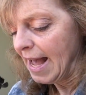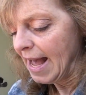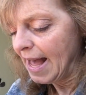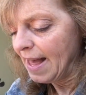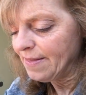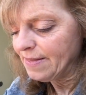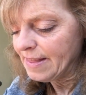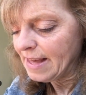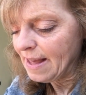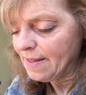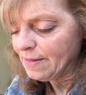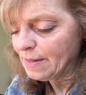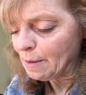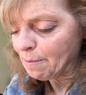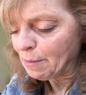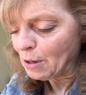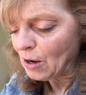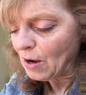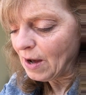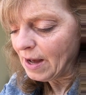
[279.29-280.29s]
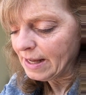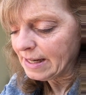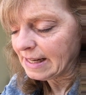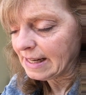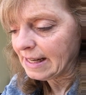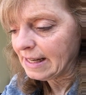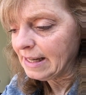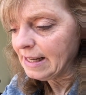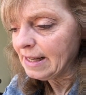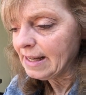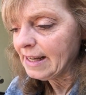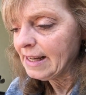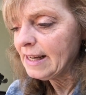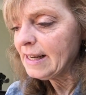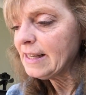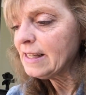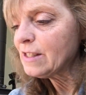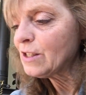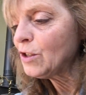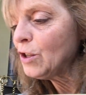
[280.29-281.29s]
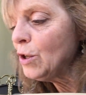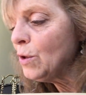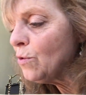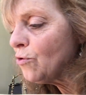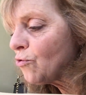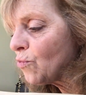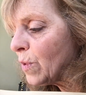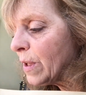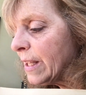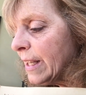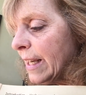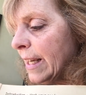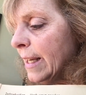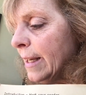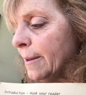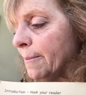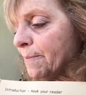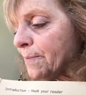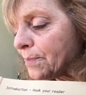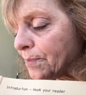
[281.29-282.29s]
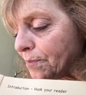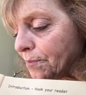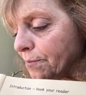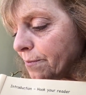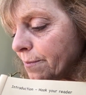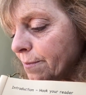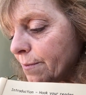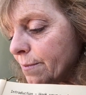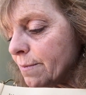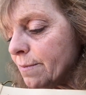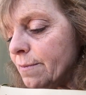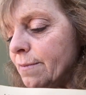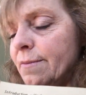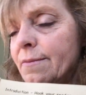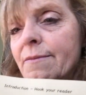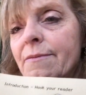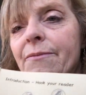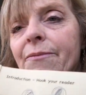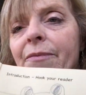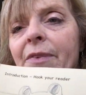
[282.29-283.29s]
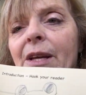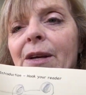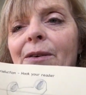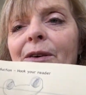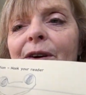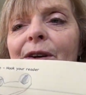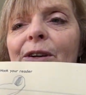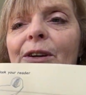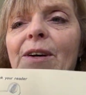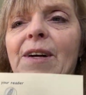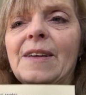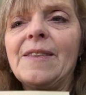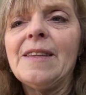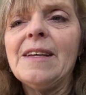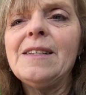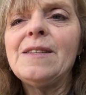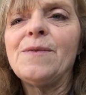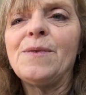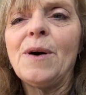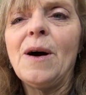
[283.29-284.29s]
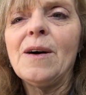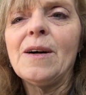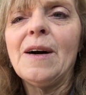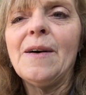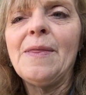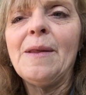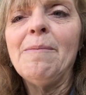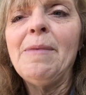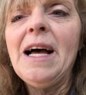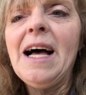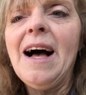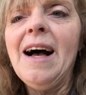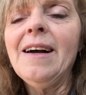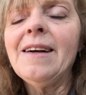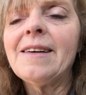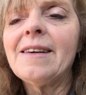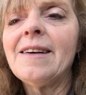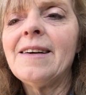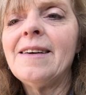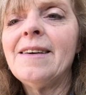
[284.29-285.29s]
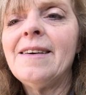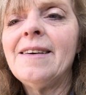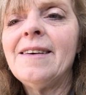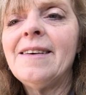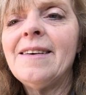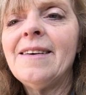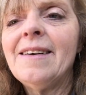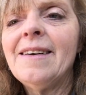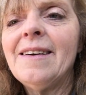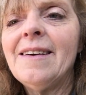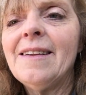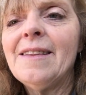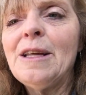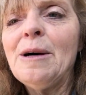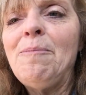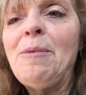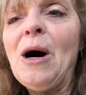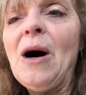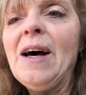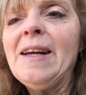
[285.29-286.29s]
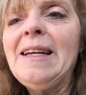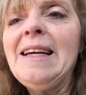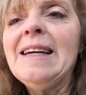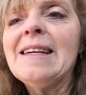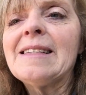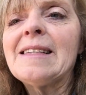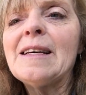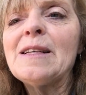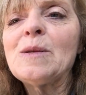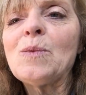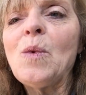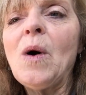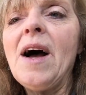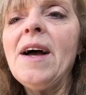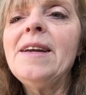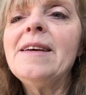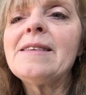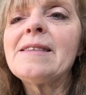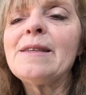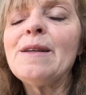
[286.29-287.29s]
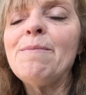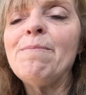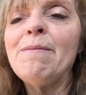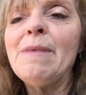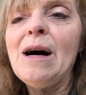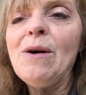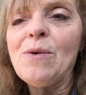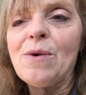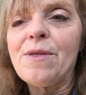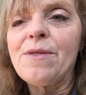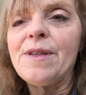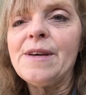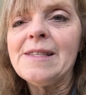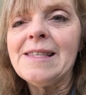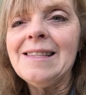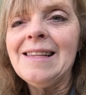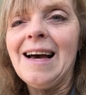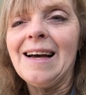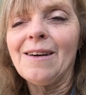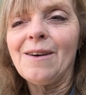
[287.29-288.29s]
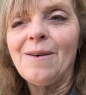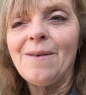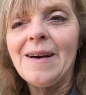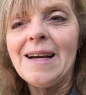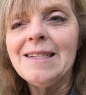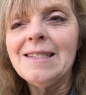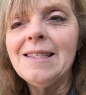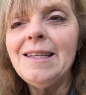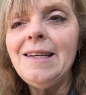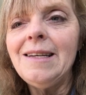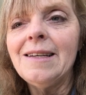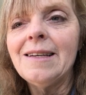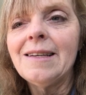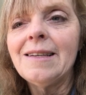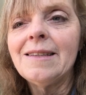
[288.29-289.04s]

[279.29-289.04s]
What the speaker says: And then the body is usually, you can look at this frog on the back, the body is as wide as the mouth. Isn't that crazy?